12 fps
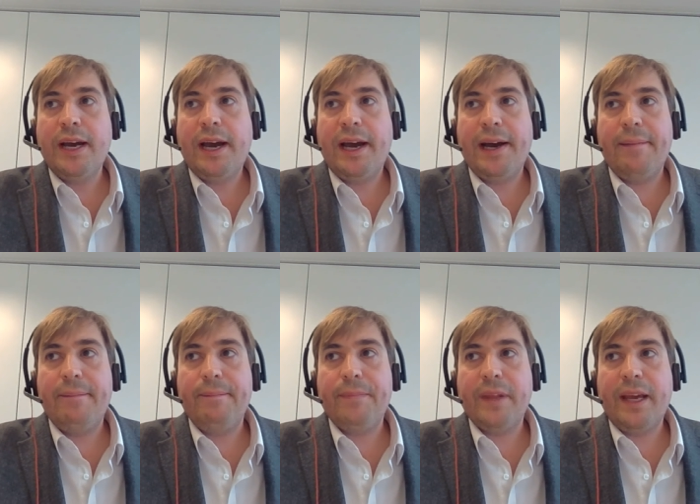
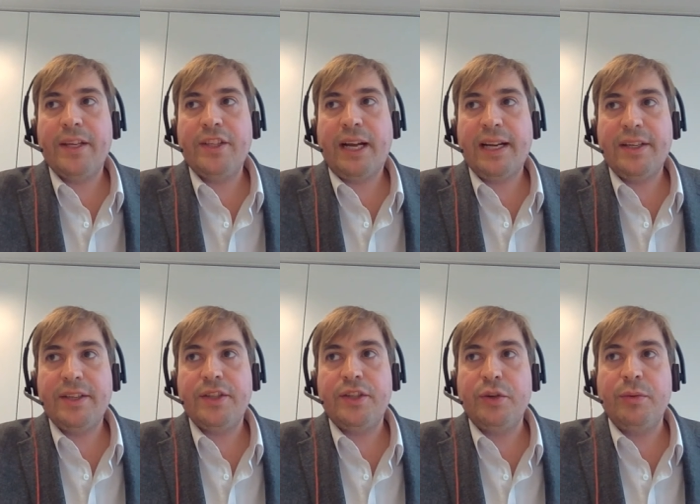um, a challenge
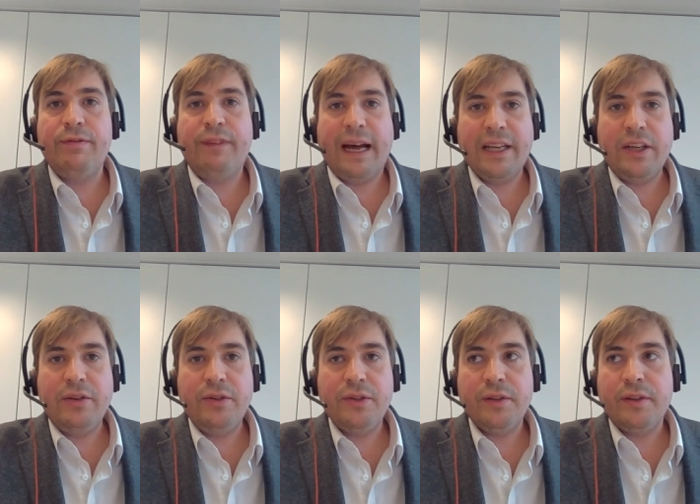to do with
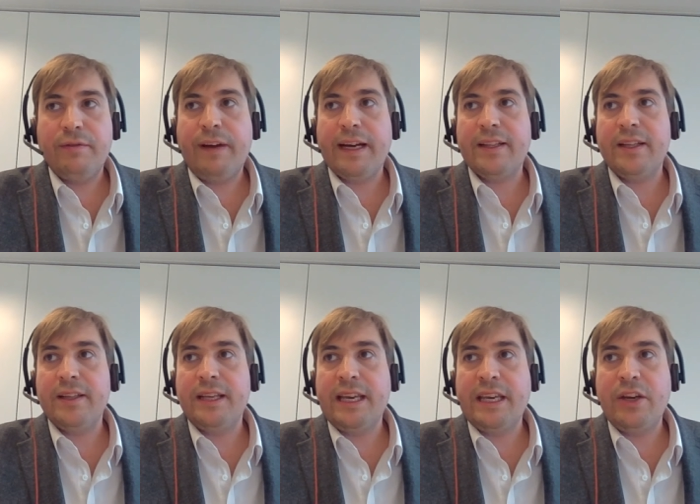values, the fact that
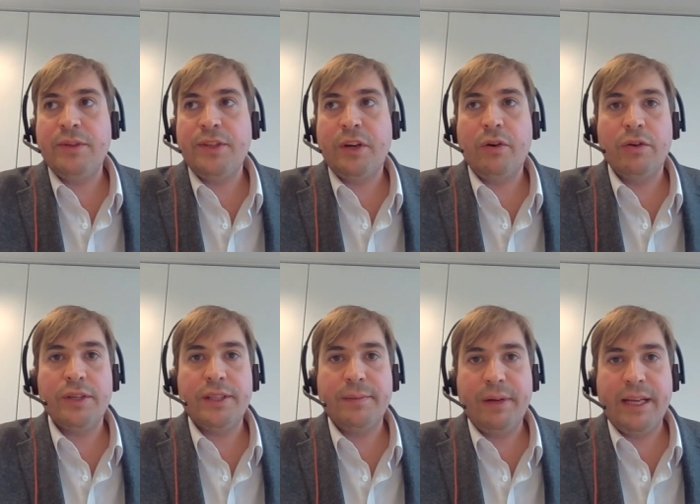the EU is no longer
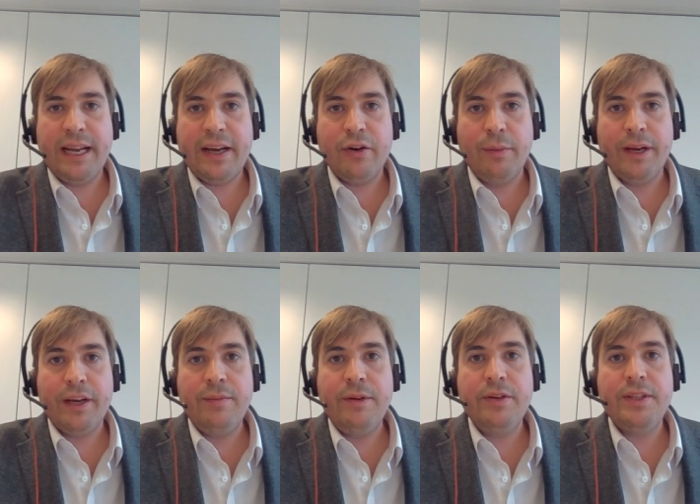simply an economic
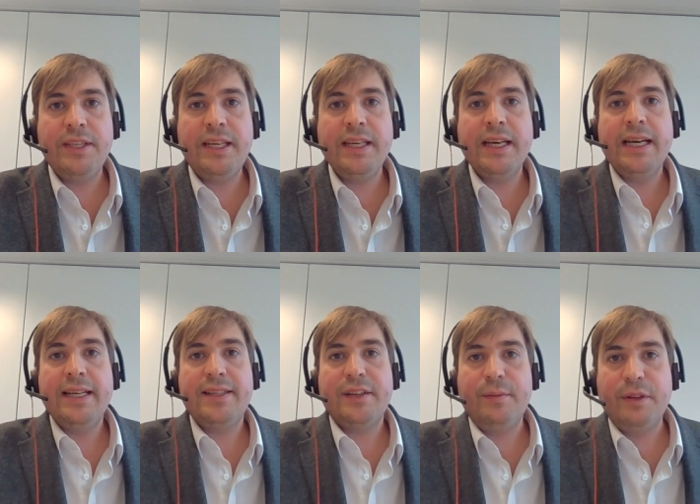community,
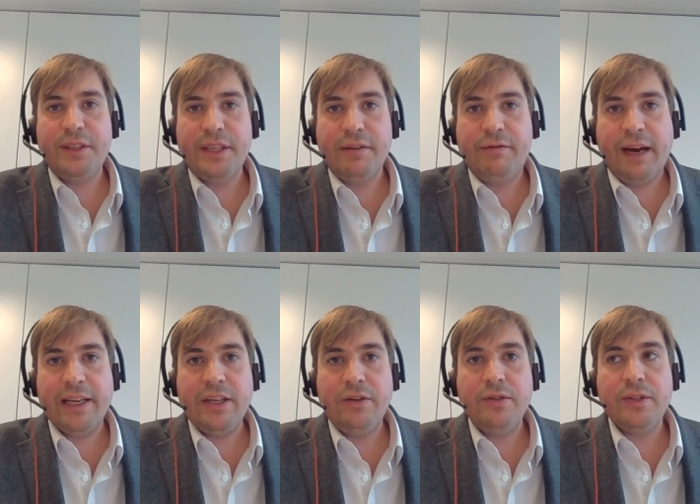it's a community of
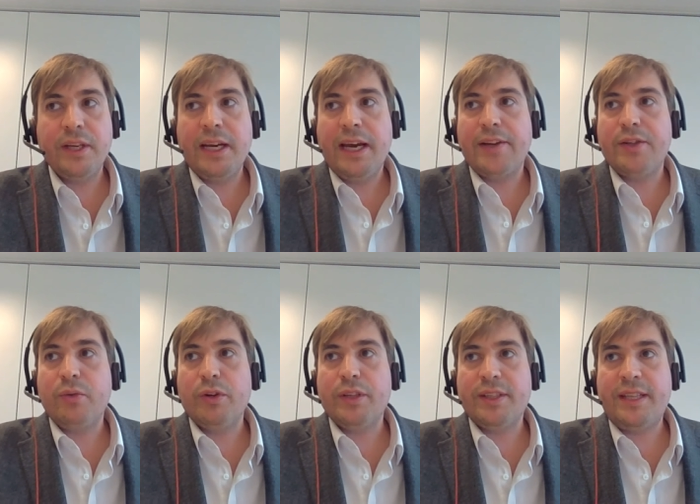values, and to
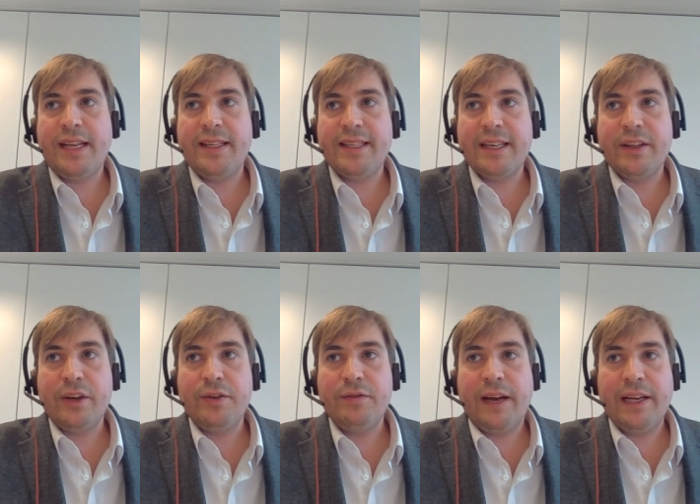what extent can
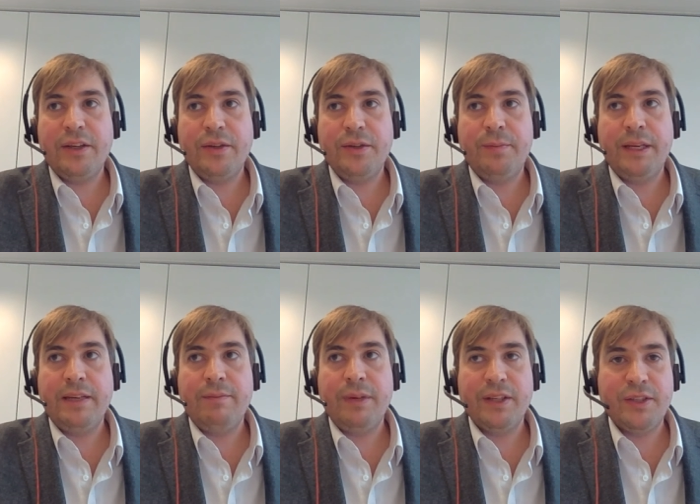those values be,
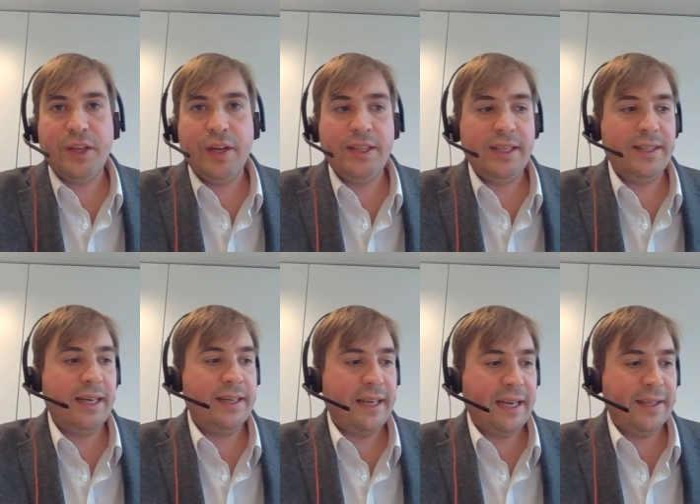be asserted
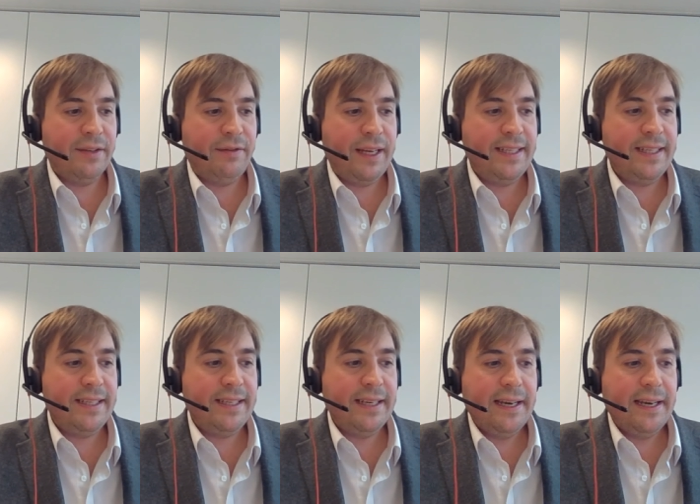and, and defended.